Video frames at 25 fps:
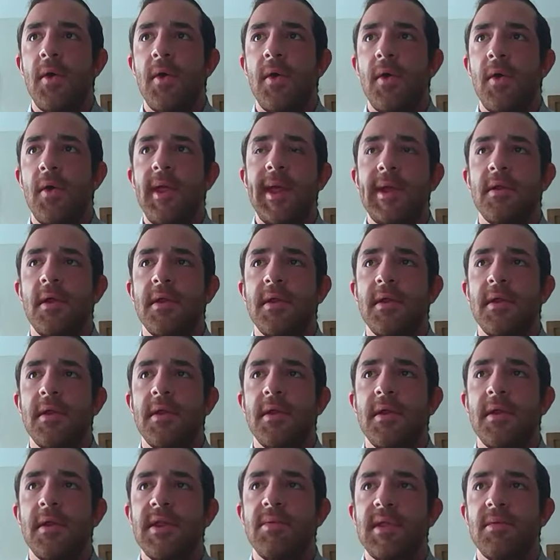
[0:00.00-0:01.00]
honing in
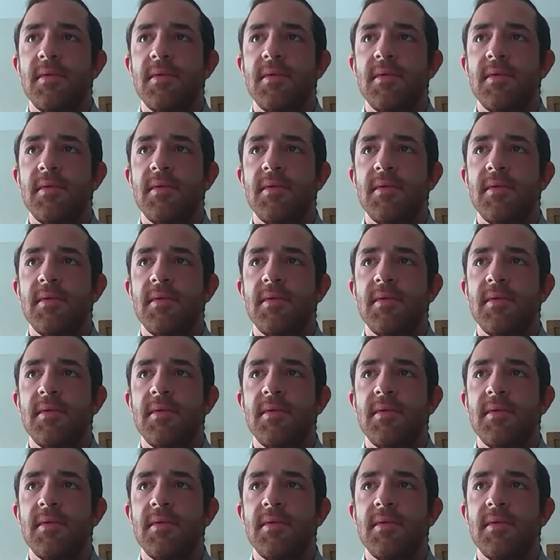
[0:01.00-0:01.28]
on these